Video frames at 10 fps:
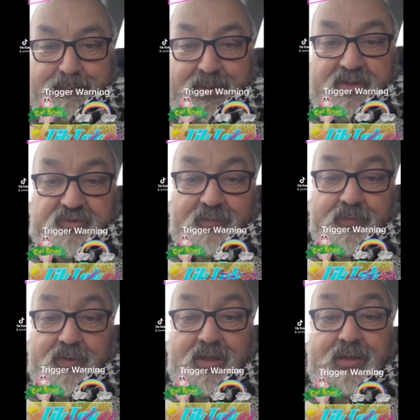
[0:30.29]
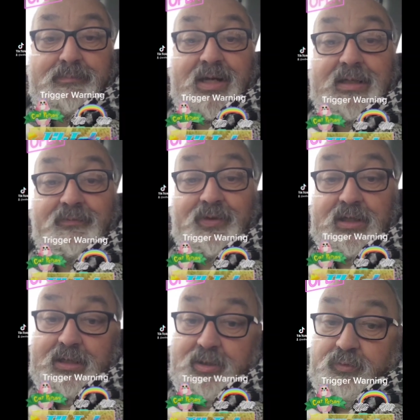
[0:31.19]
Pastor Voddie made a
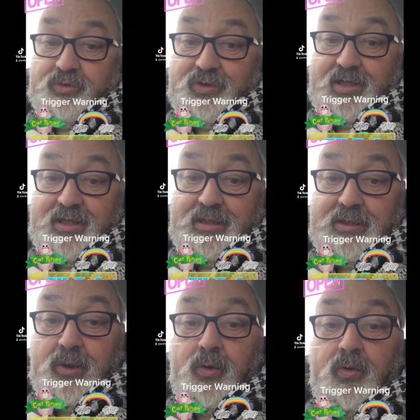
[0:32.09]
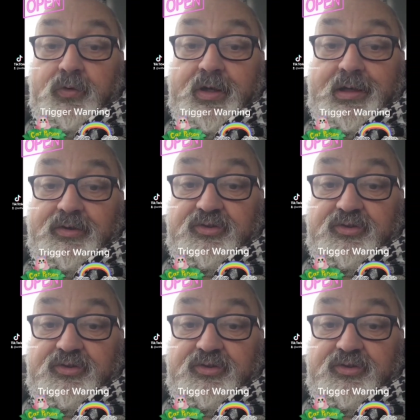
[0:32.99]
video today on